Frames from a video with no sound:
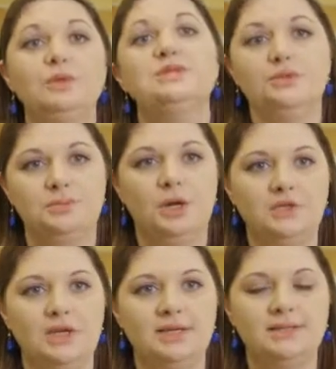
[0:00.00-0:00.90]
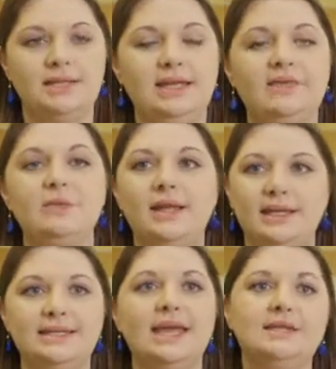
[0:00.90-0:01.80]
research projects to get
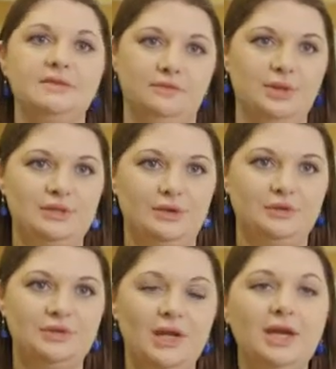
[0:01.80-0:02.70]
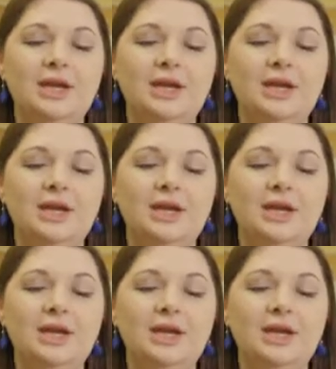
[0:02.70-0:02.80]
everybody a taste of research.